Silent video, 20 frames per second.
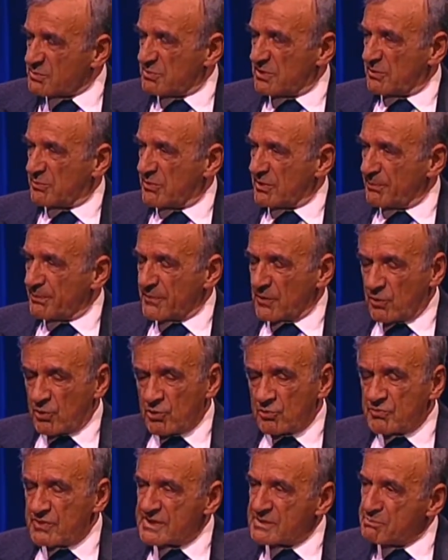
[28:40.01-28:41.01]
people,
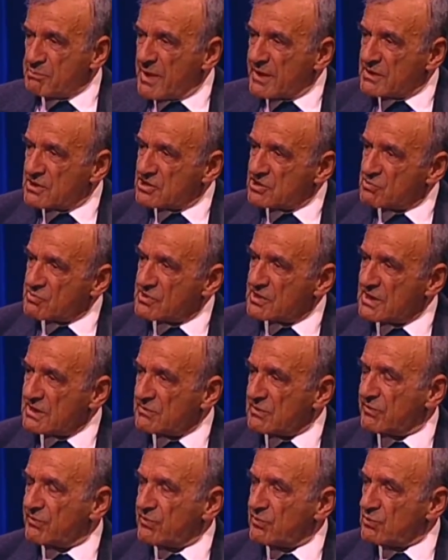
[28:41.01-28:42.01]
always managed to save
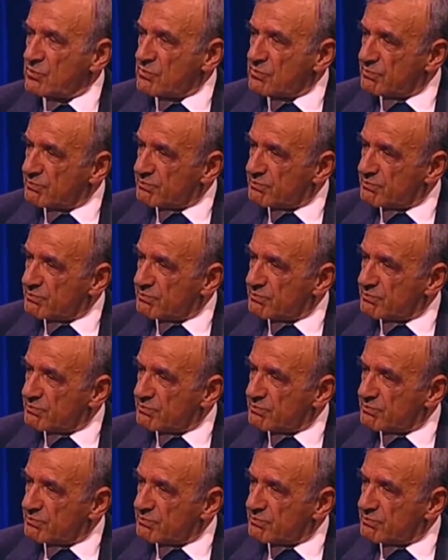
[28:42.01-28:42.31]
a few,